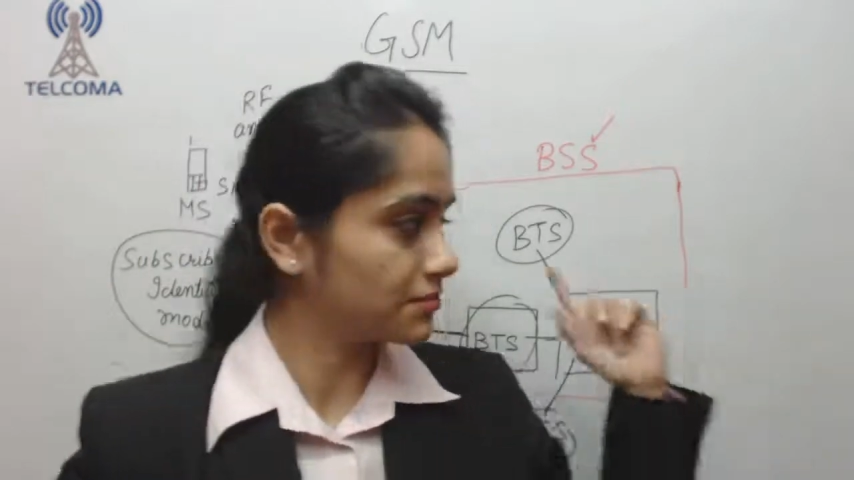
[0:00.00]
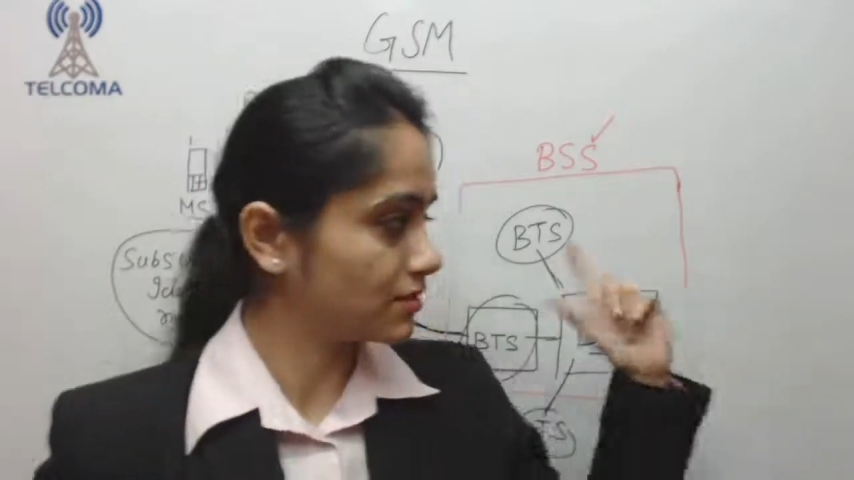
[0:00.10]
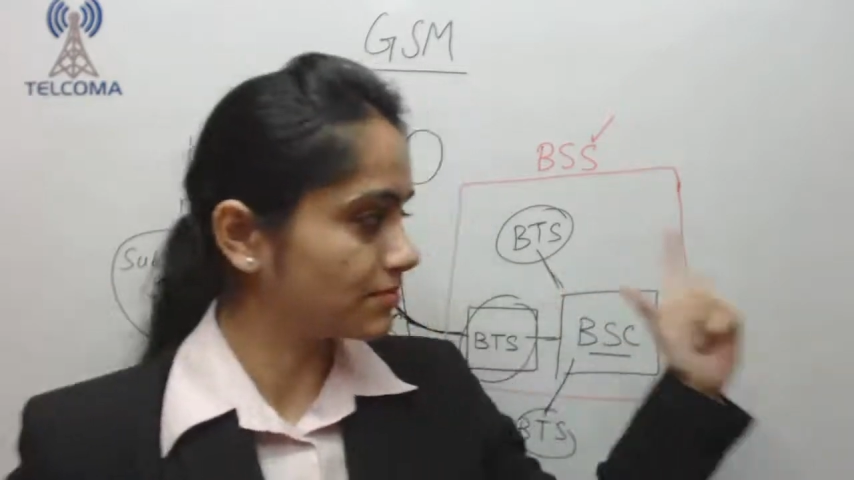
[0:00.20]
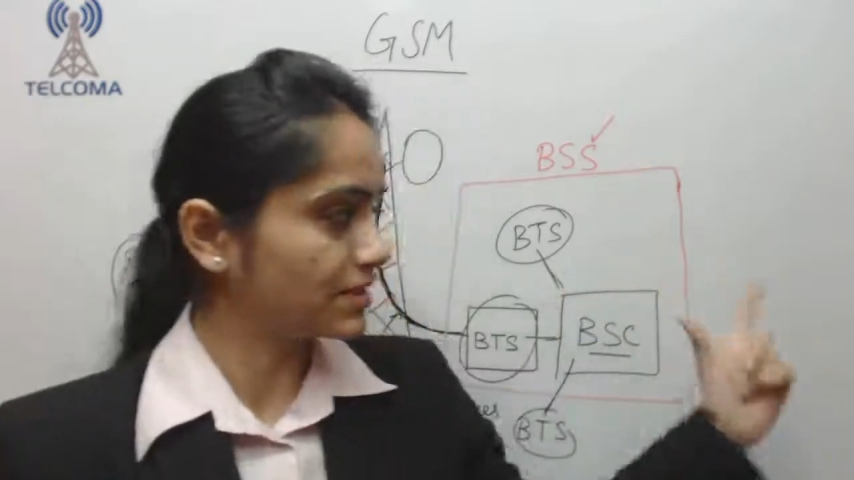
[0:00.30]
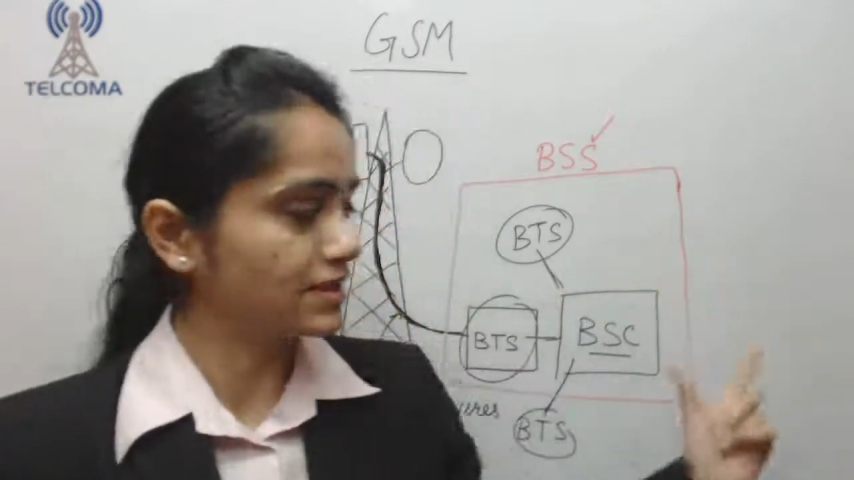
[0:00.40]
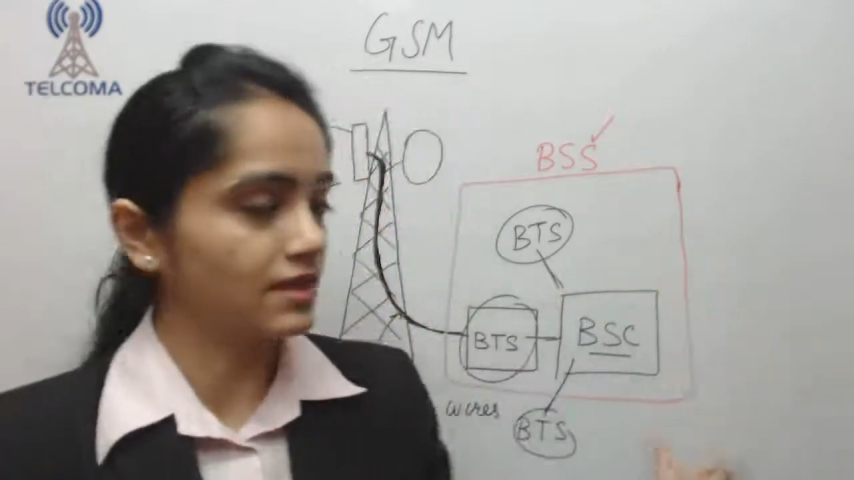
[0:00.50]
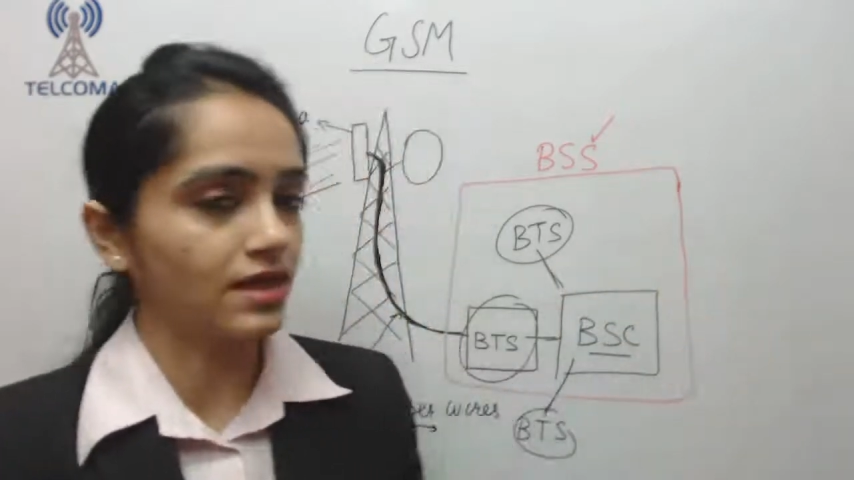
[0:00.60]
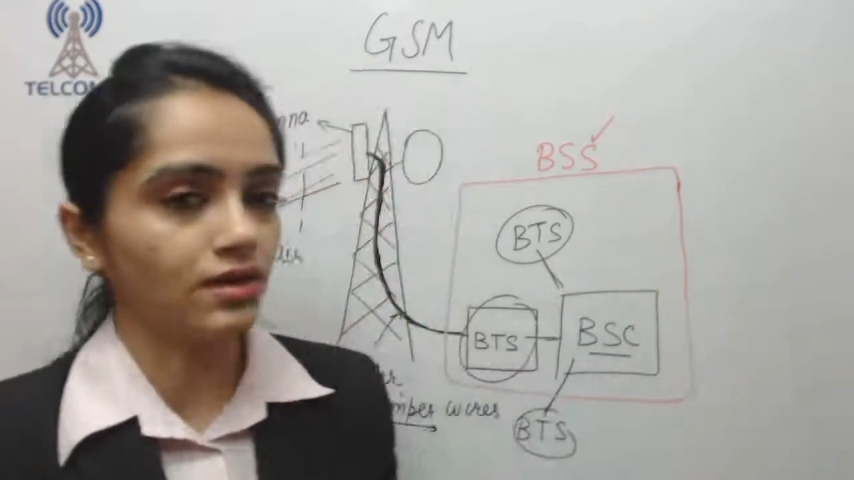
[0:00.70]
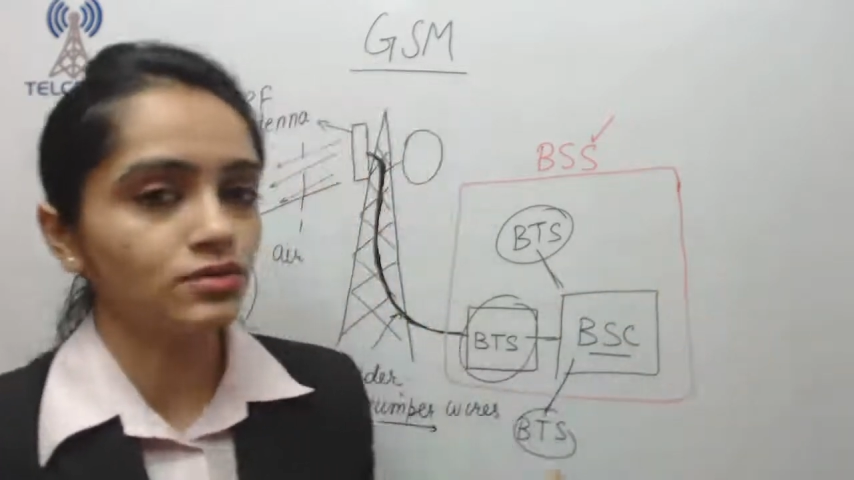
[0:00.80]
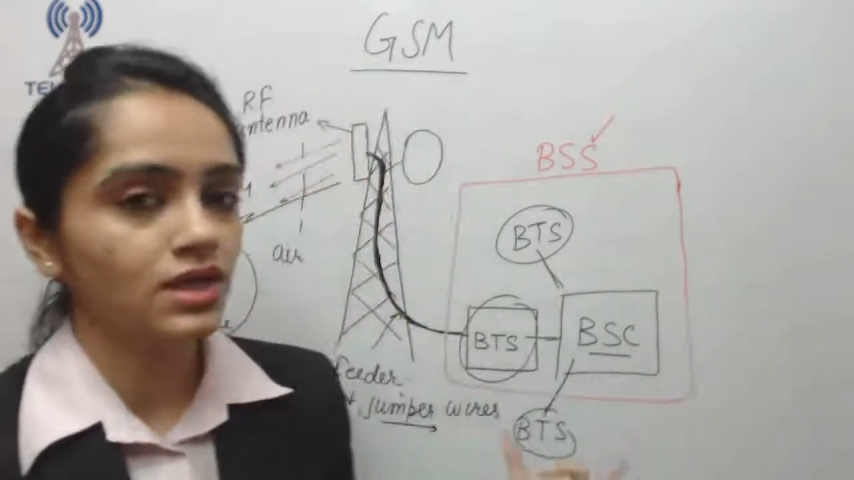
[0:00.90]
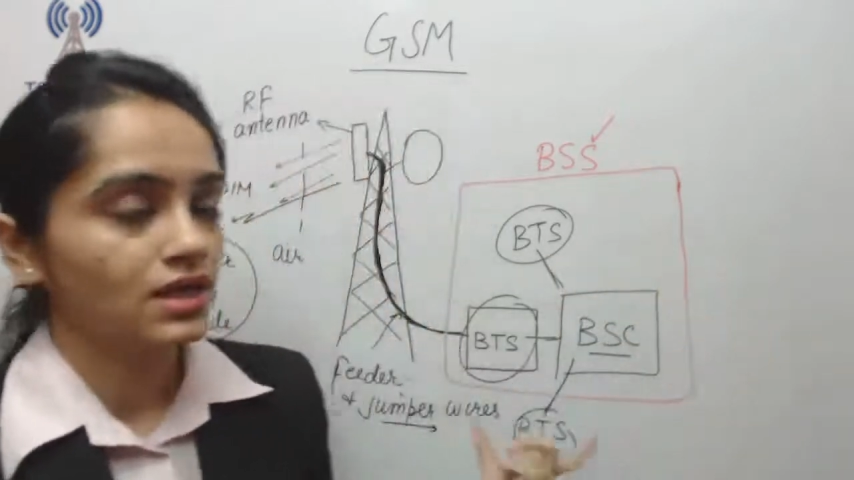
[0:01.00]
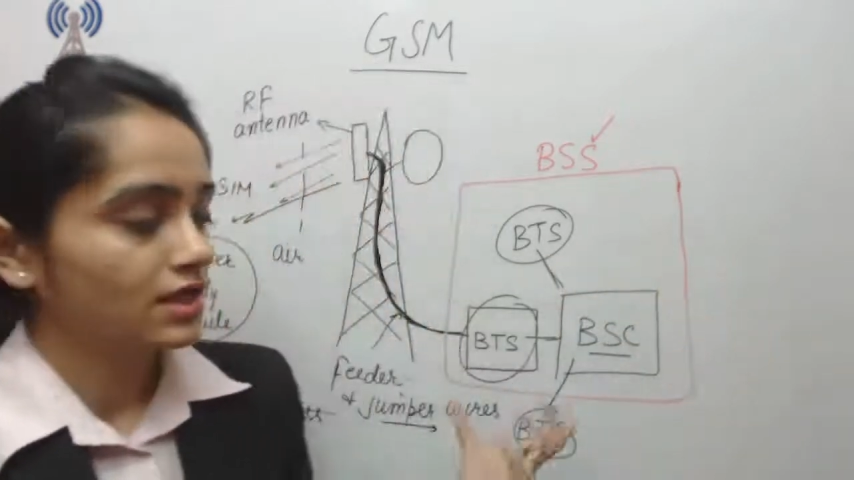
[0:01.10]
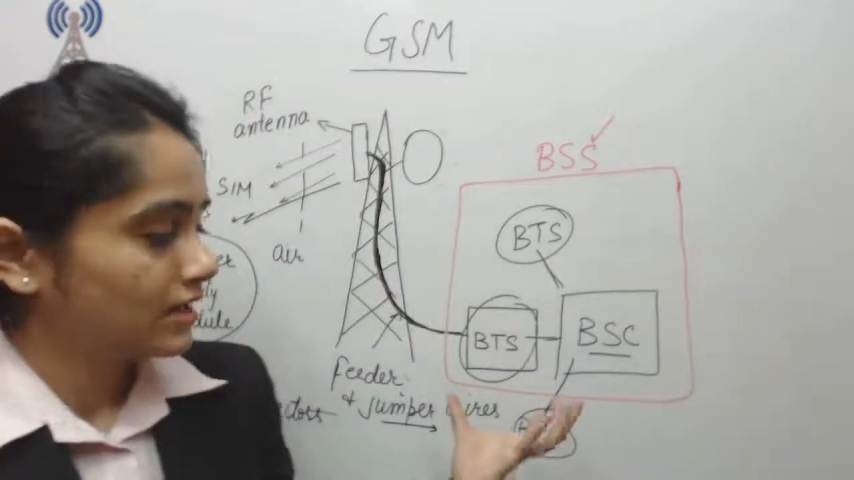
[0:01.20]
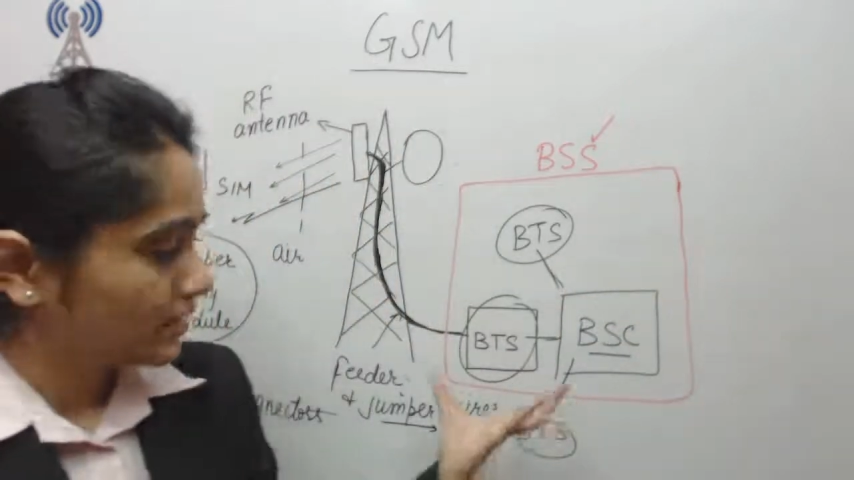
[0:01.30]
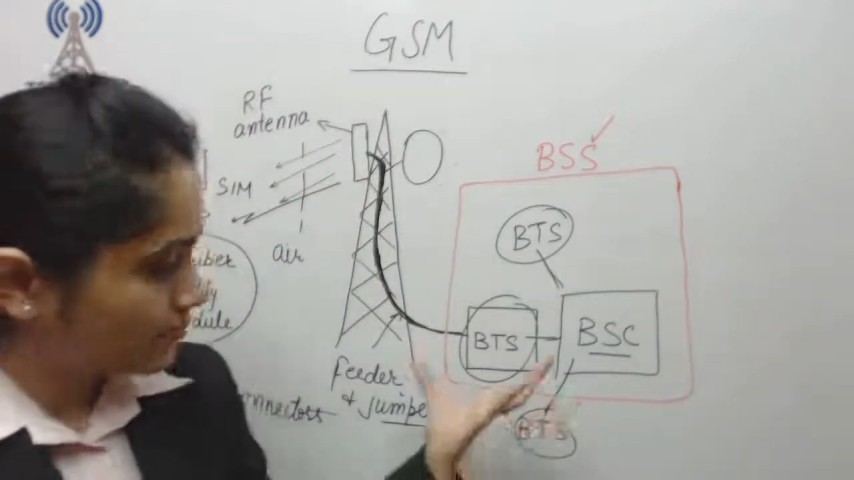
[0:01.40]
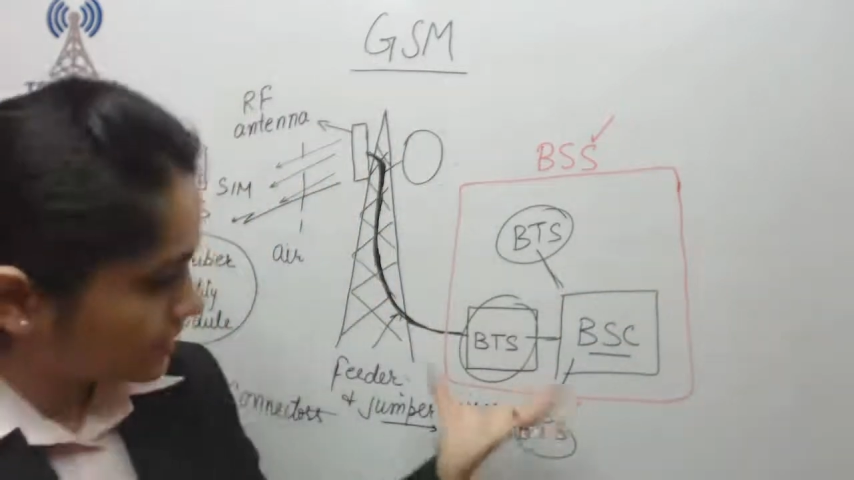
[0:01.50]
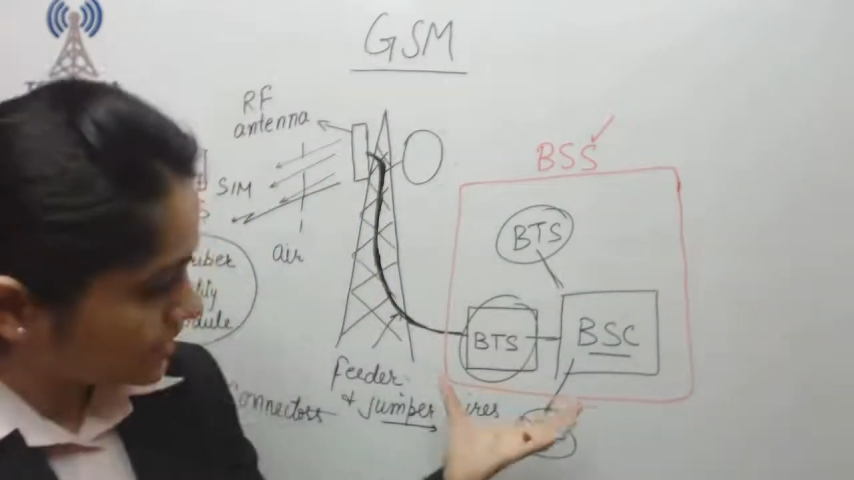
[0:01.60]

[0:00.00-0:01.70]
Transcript: complete layout. In